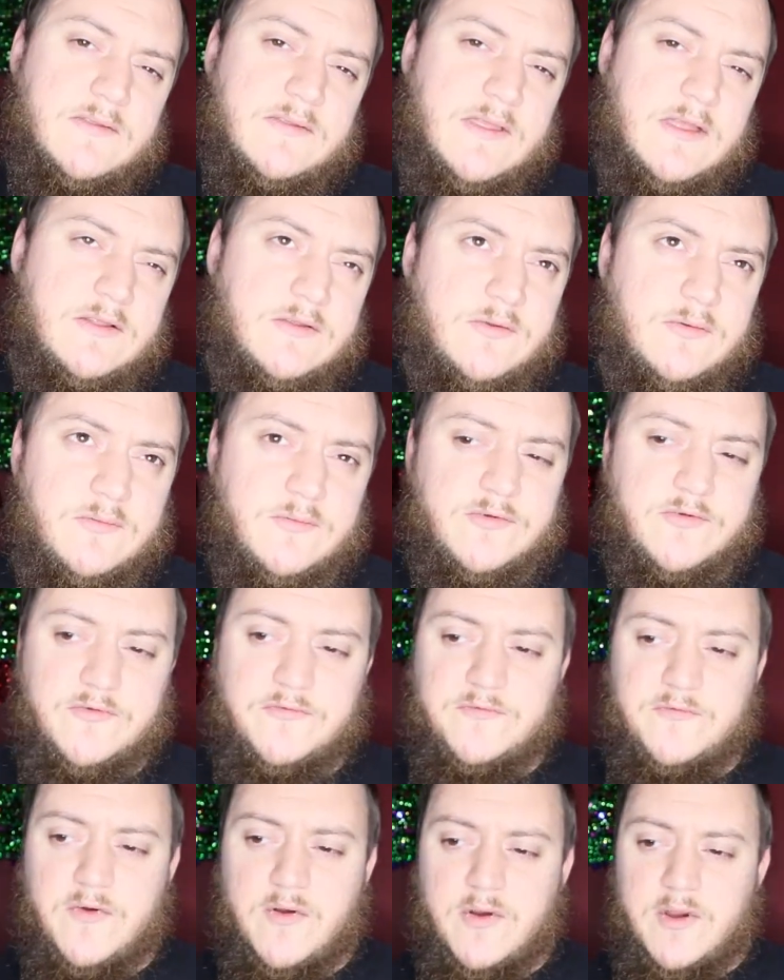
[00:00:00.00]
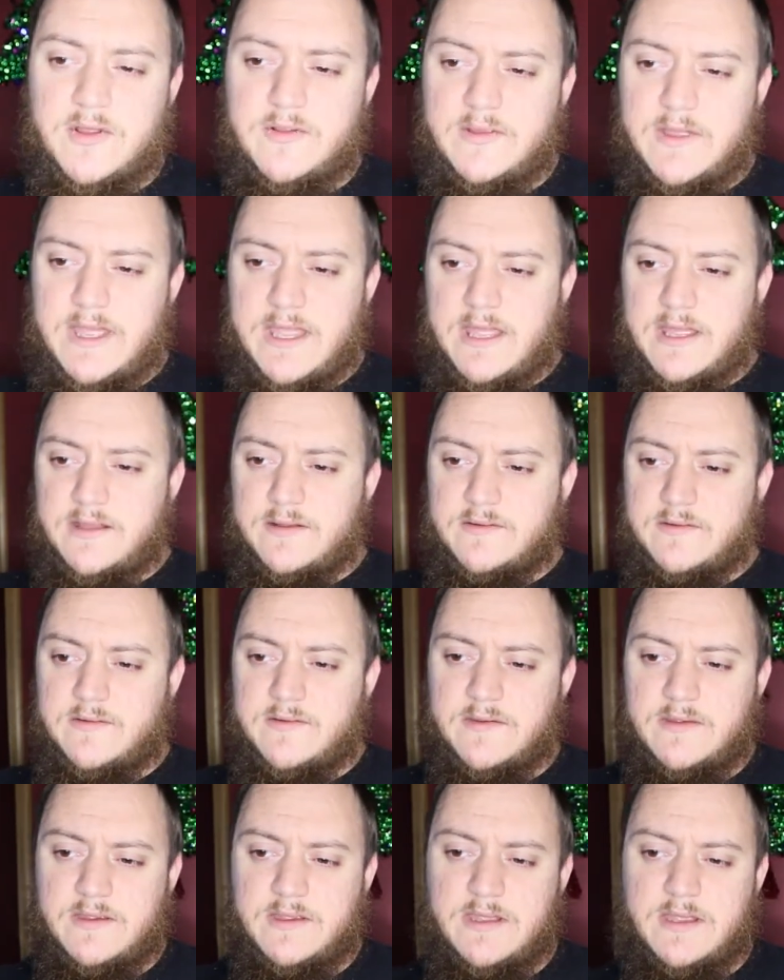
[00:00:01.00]
They do Safariland,
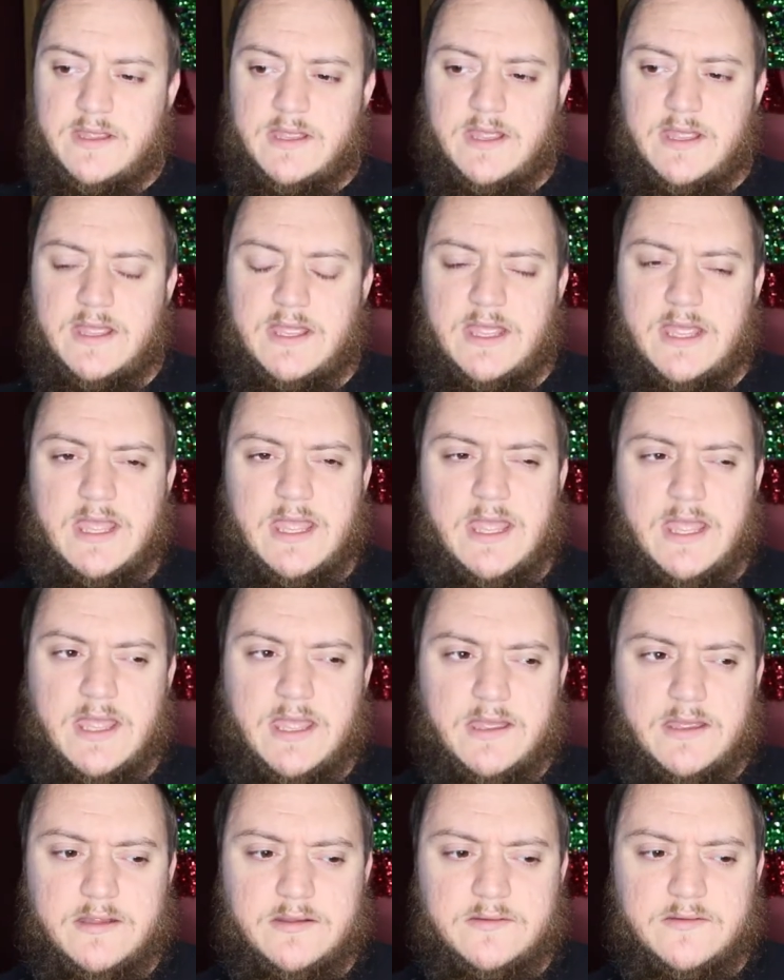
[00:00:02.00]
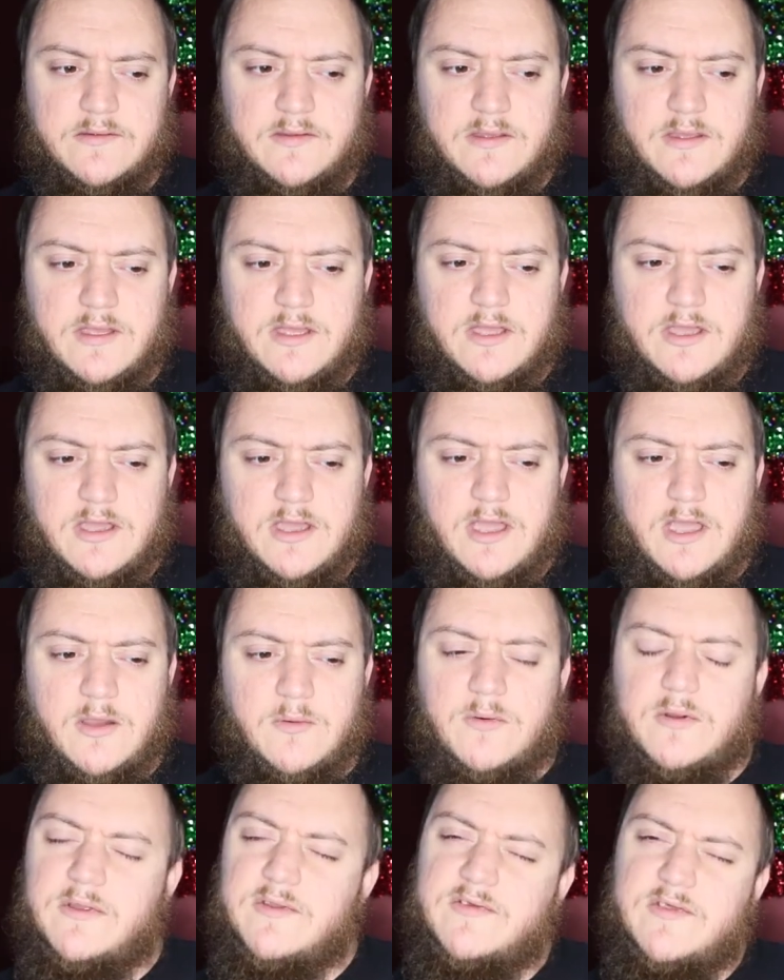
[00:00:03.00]
and
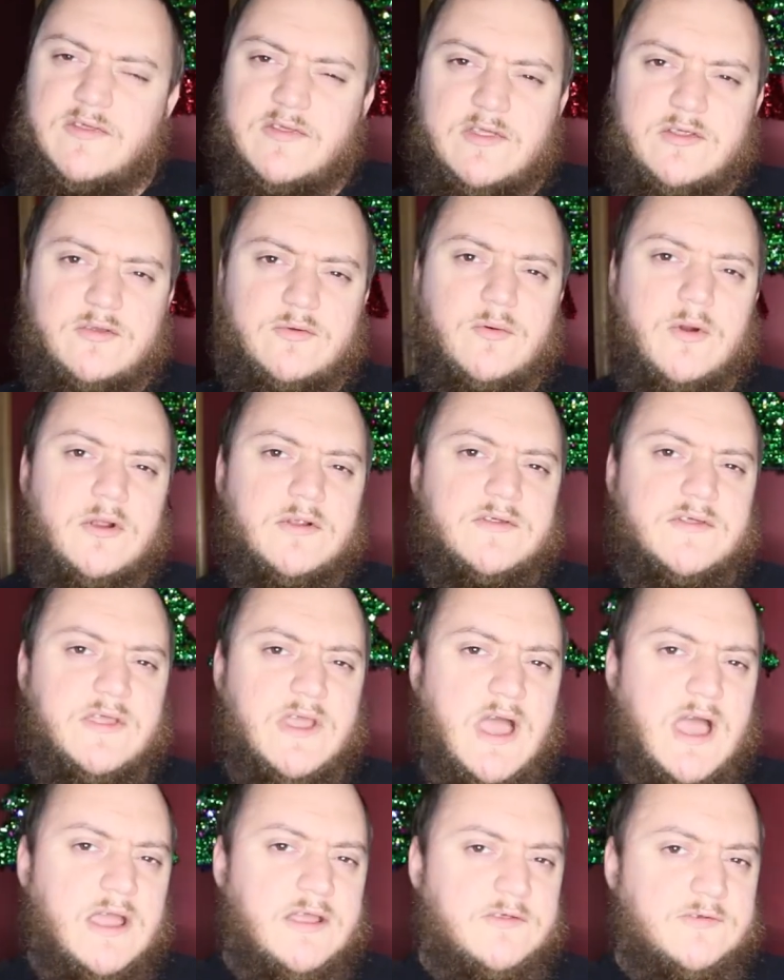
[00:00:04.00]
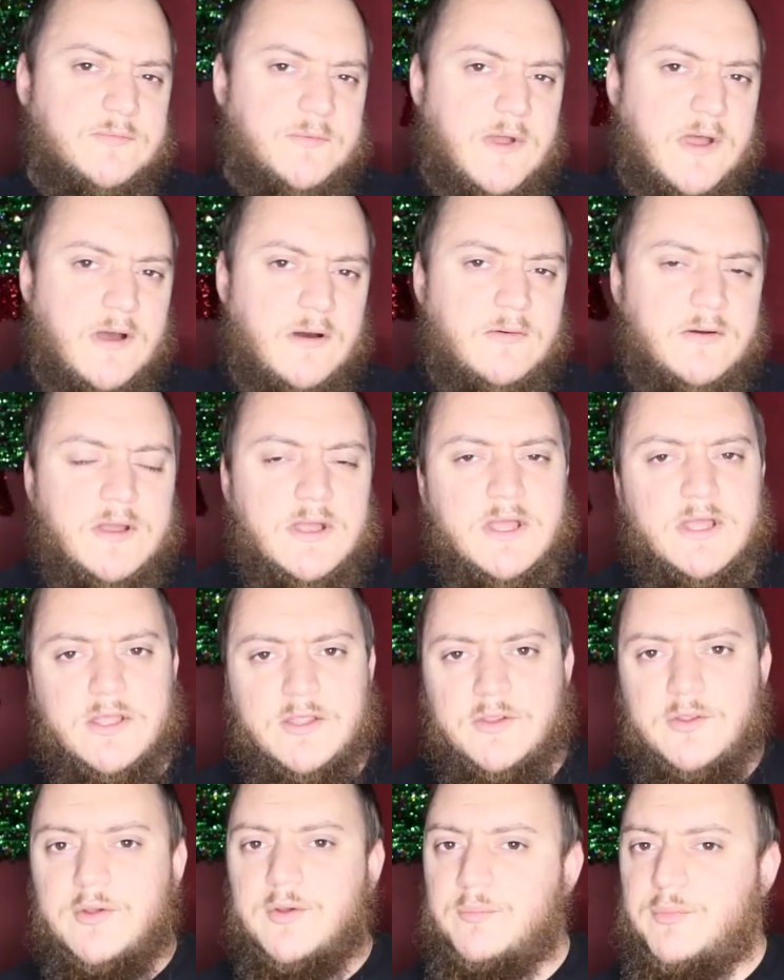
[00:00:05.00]
I want to say they do RTI as well.
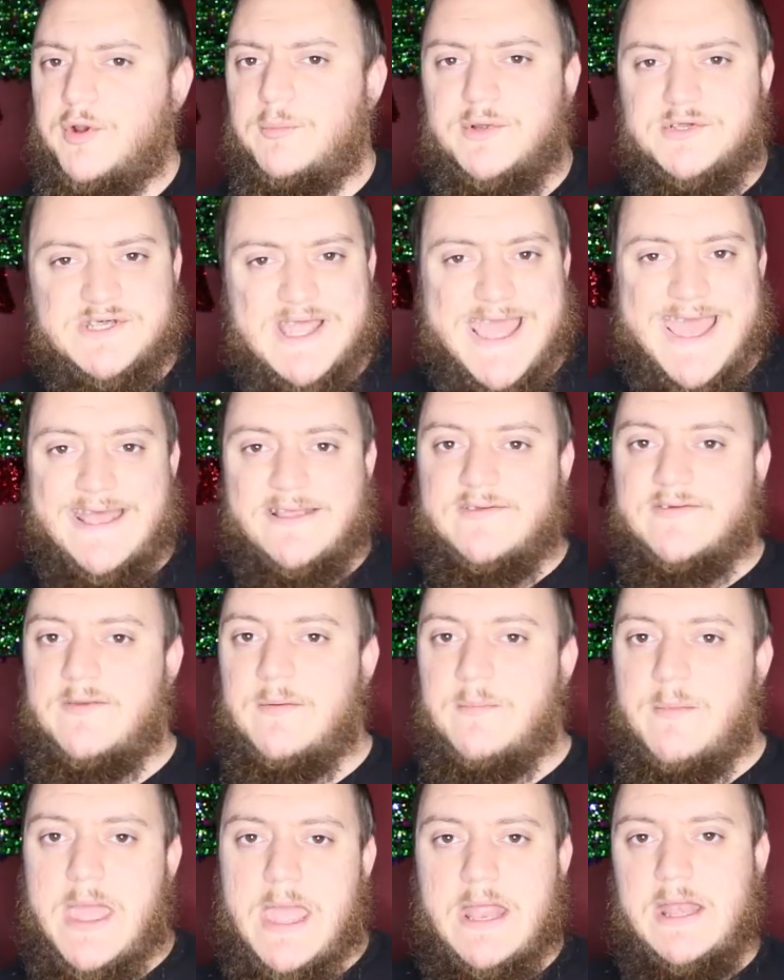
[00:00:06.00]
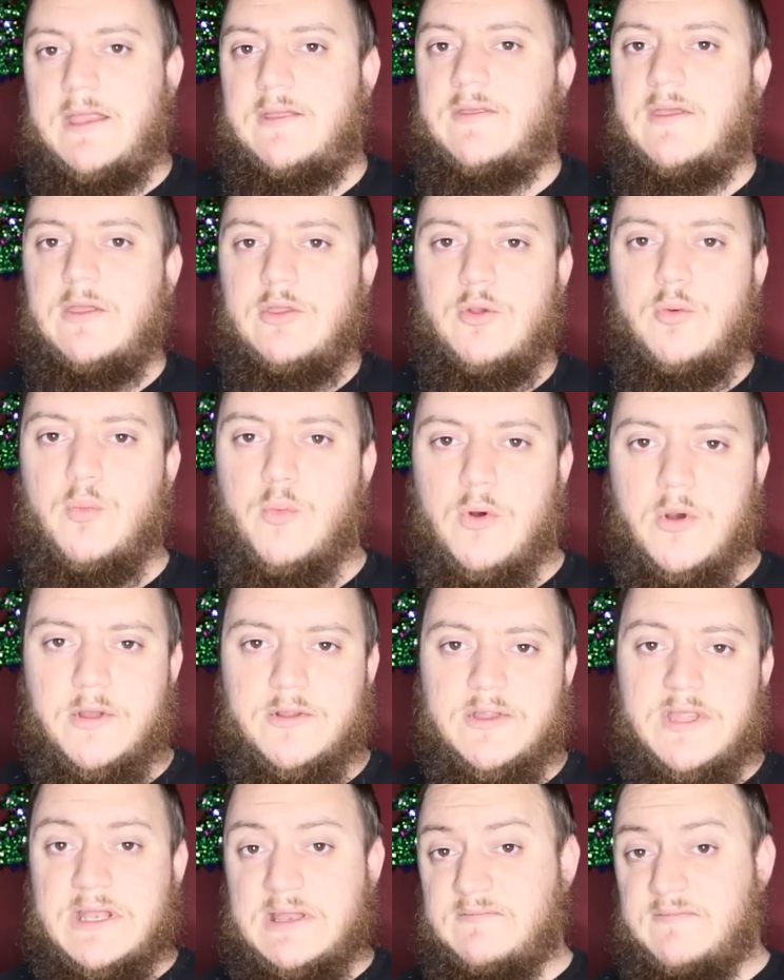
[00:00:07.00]
You can pretty much ask them anything you
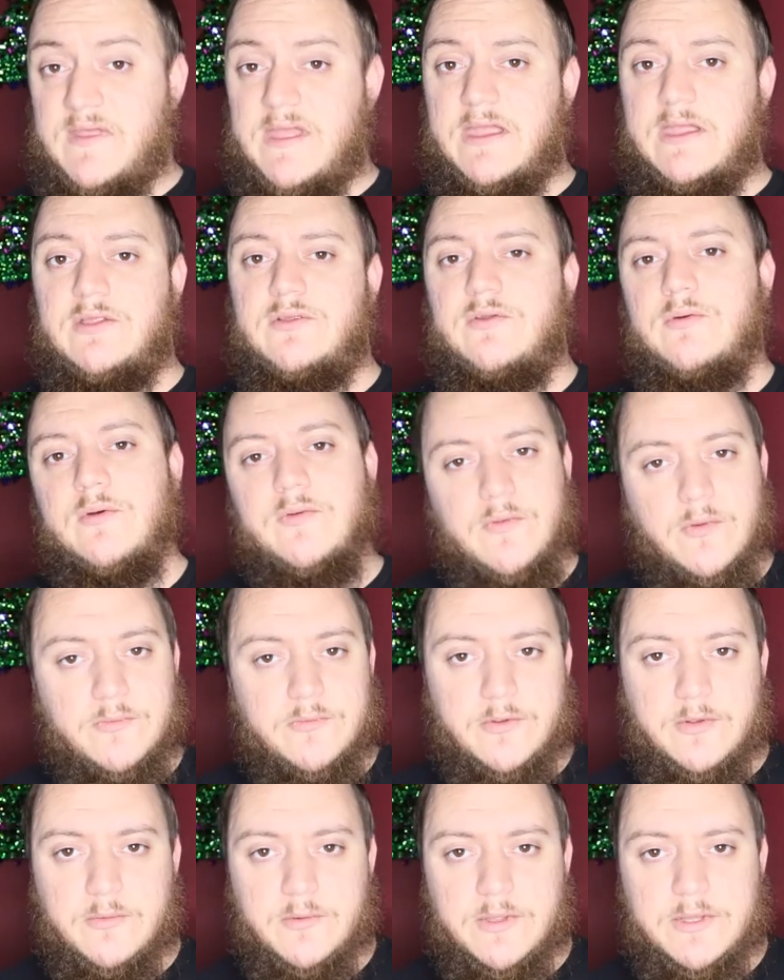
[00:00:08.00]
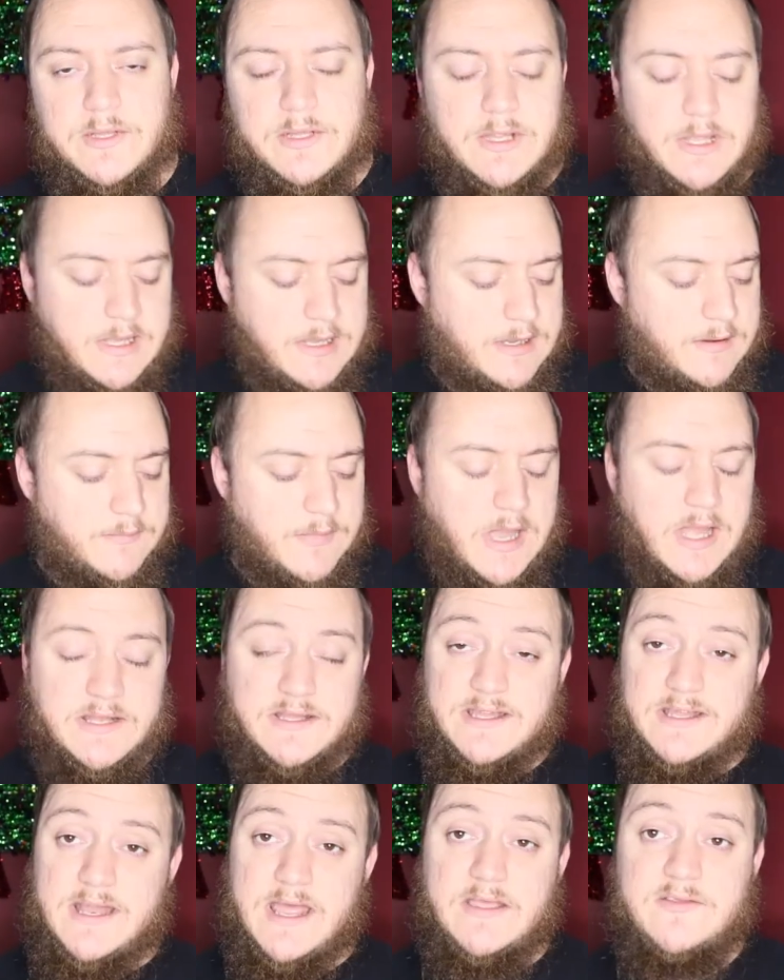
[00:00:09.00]
want, and if they can do it, they'll do it. I
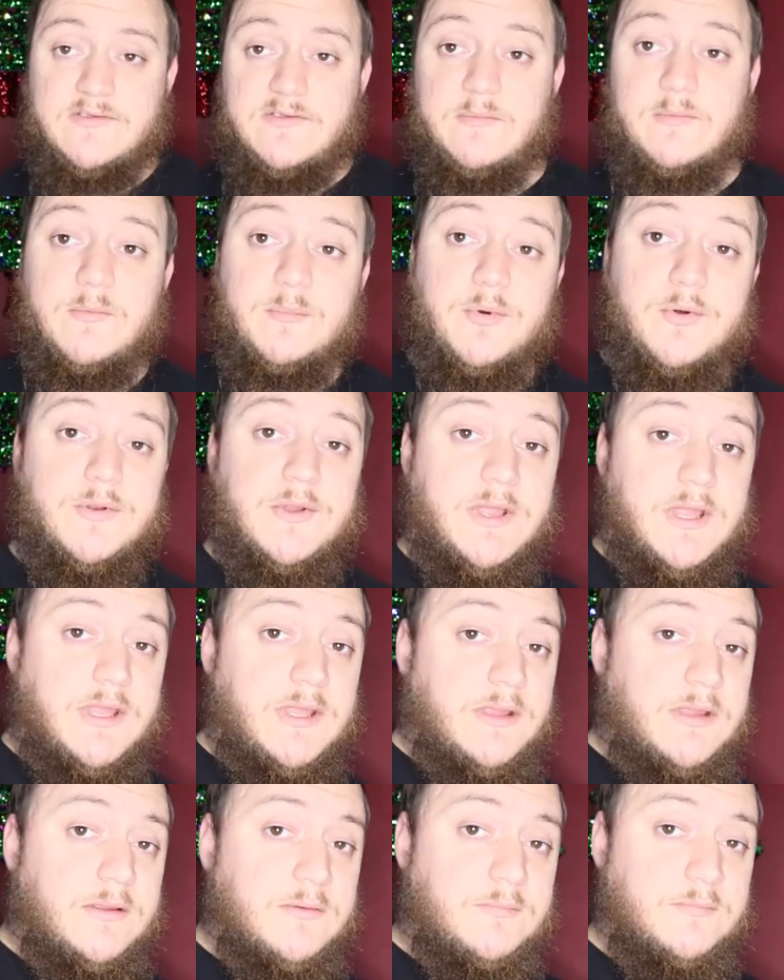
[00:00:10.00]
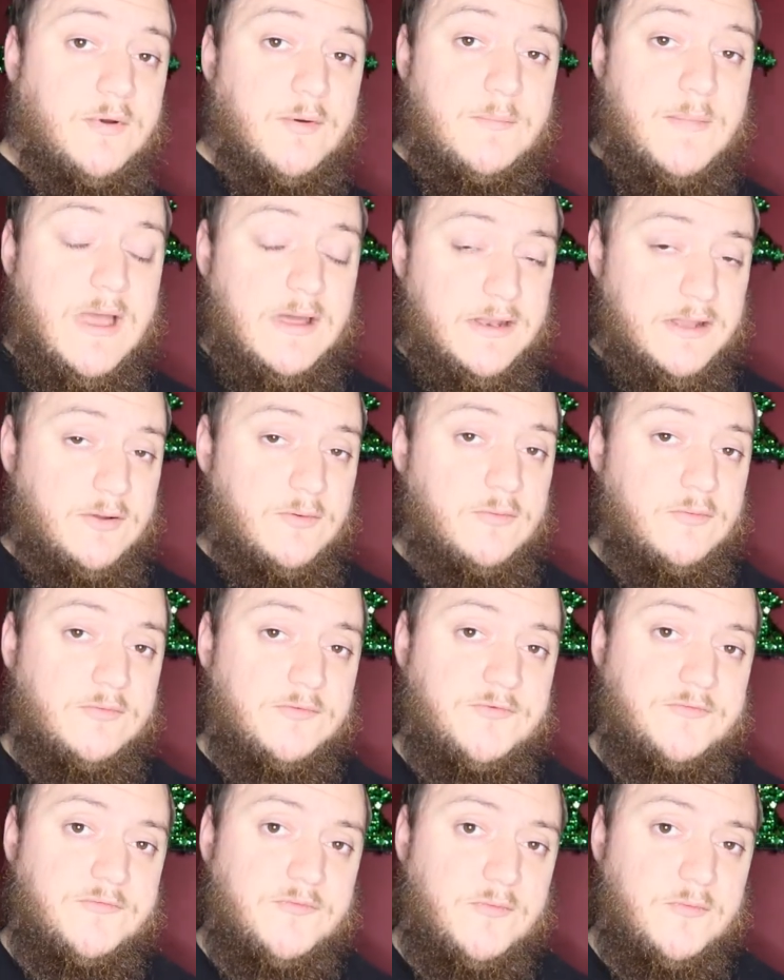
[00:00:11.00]
did ask them to put mounting
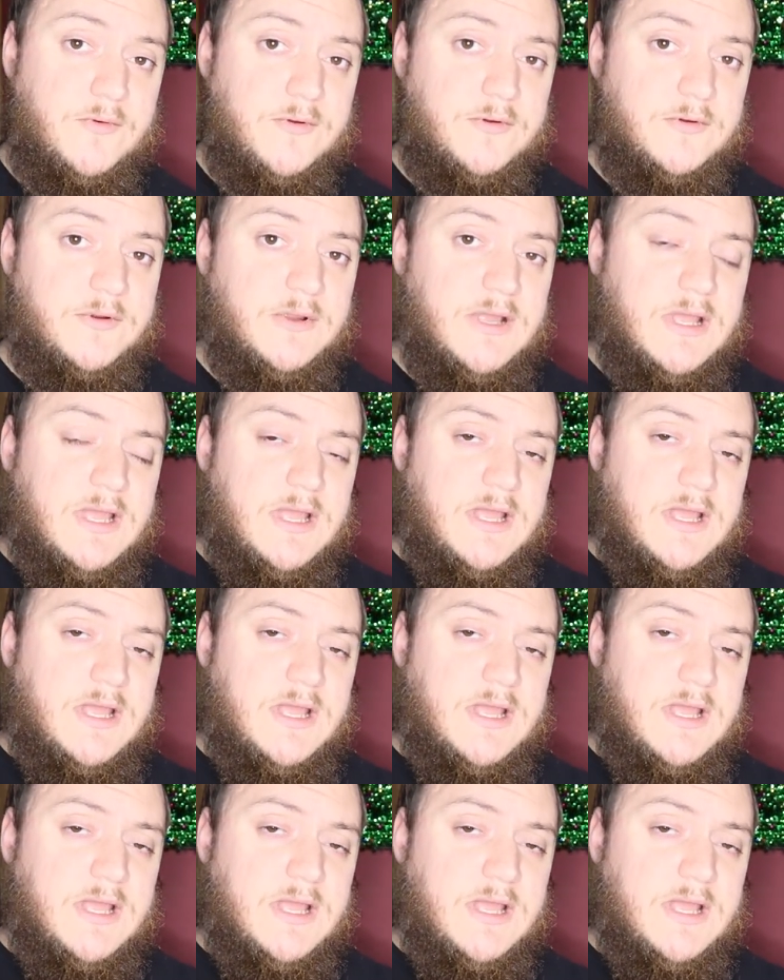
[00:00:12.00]
holes for